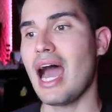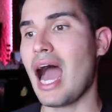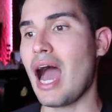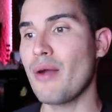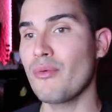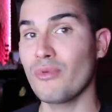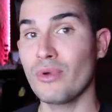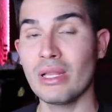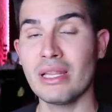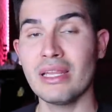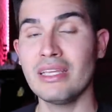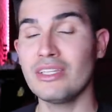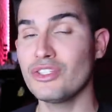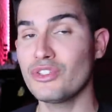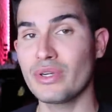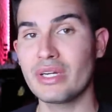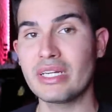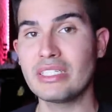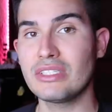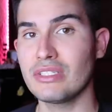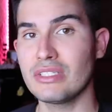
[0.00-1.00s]
I'm really
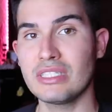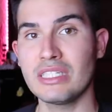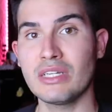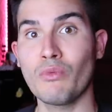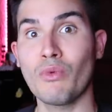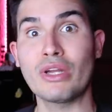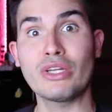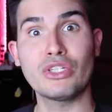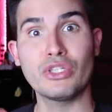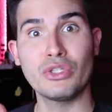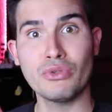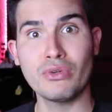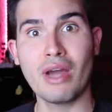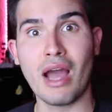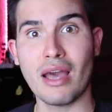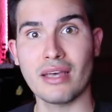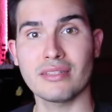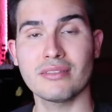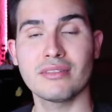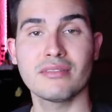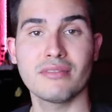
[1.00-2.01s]
intrigued to see what you
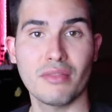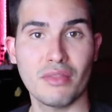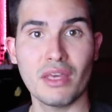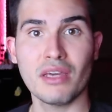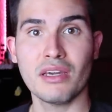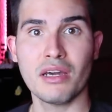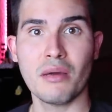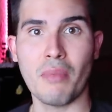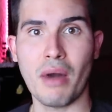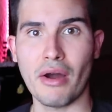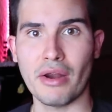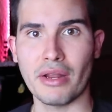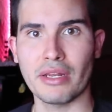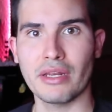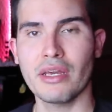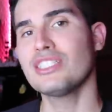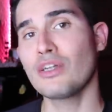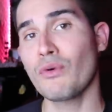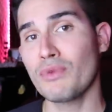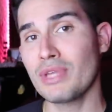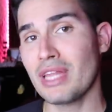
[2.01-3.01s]
guys think about
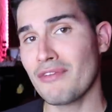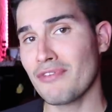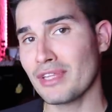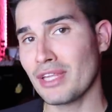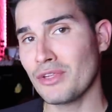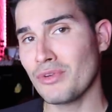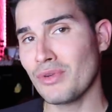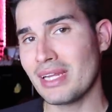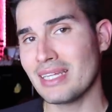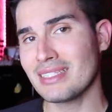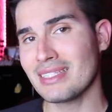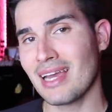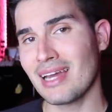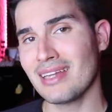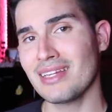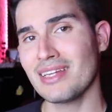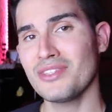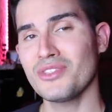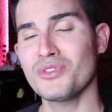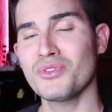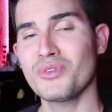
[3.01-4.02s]
it. So without further ado, let's
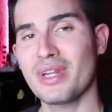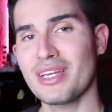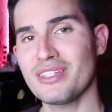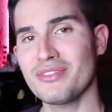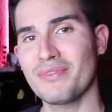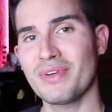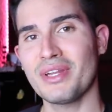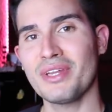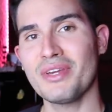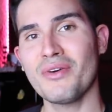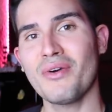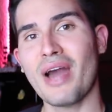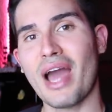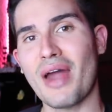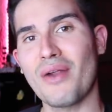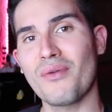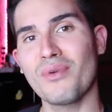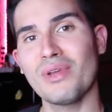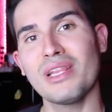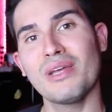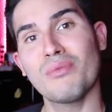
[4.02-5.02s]
get into today's video. I
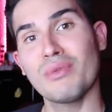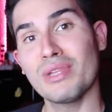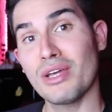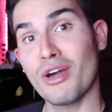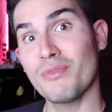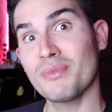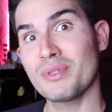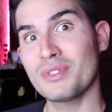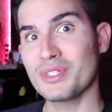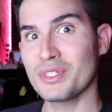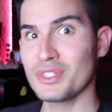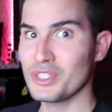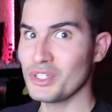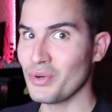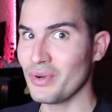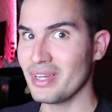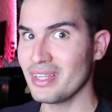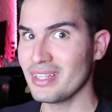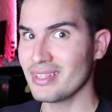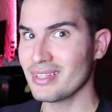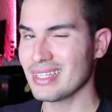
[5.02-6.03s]
really, really hope that you
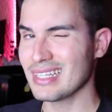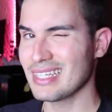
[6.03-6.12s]
enjoy.